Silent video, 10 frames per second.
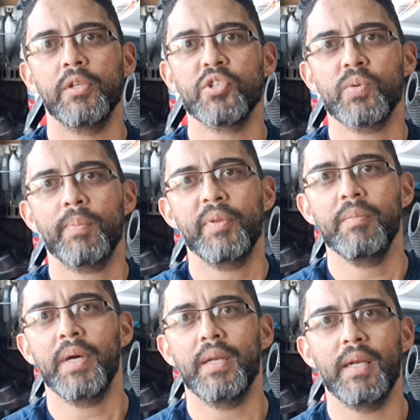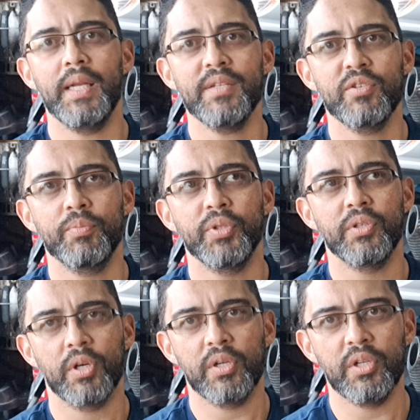don't swap them unless you're
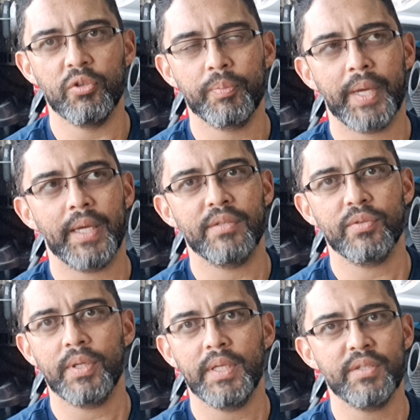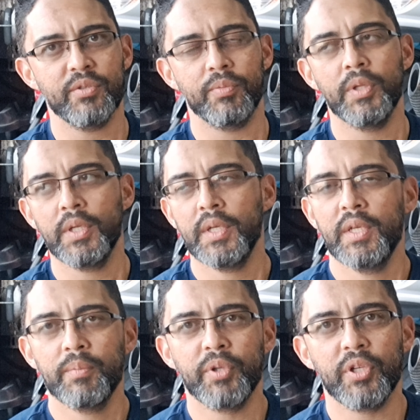putting on new pads or unless you're
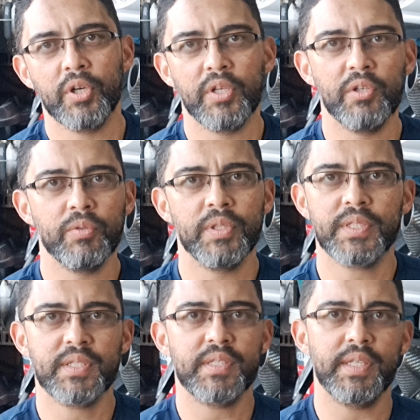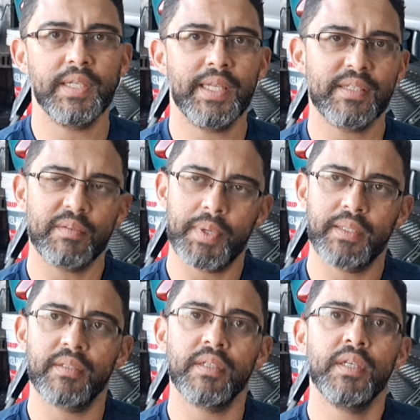putting on new discs, then it doesn't
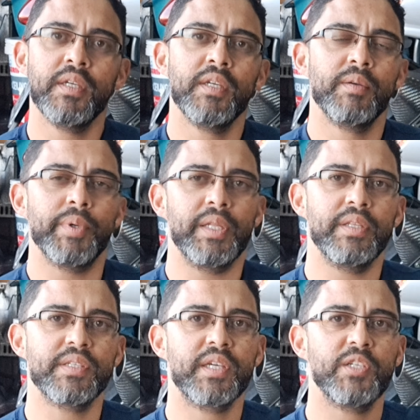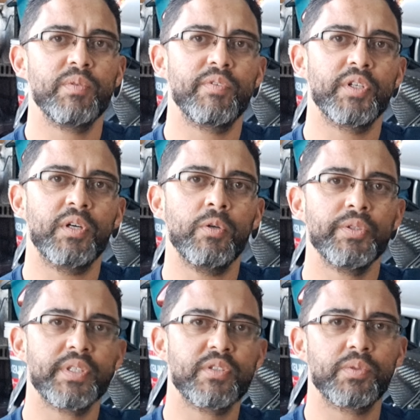matter. But in this case, we've got
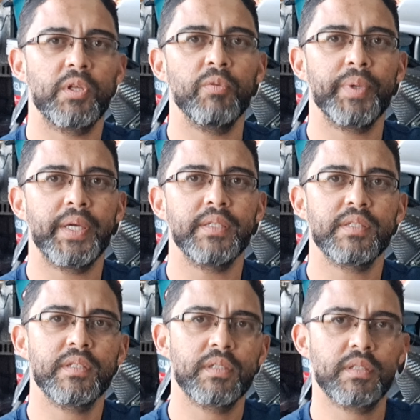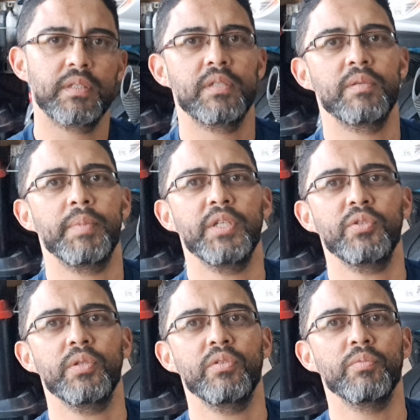old discs, old pads. Make
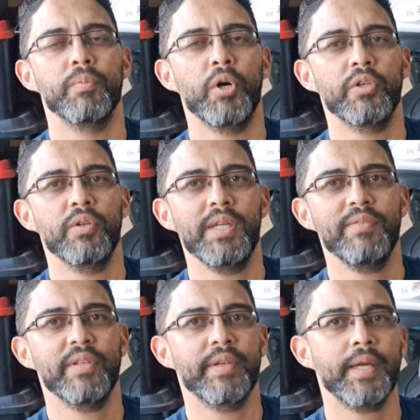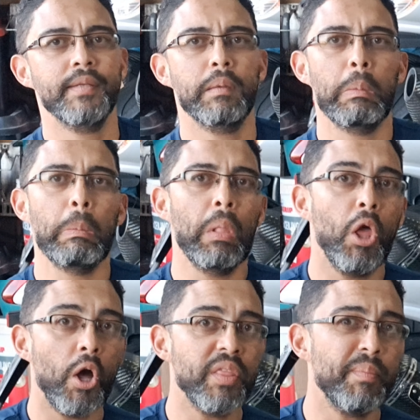sure to mark your left and right.
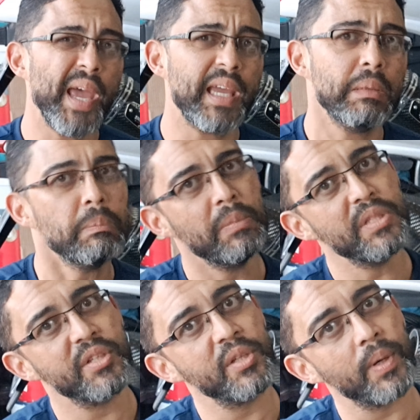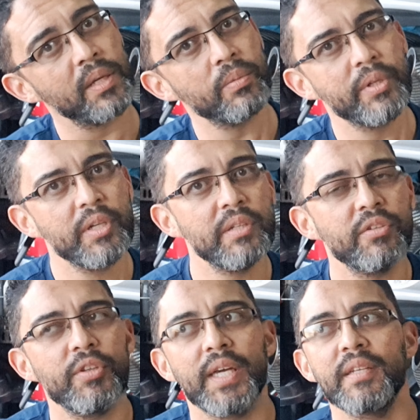On the back, there's only one. You don't need
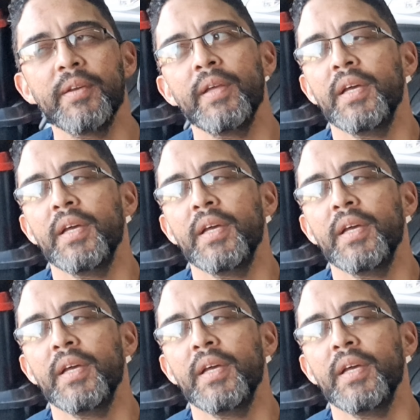to do that.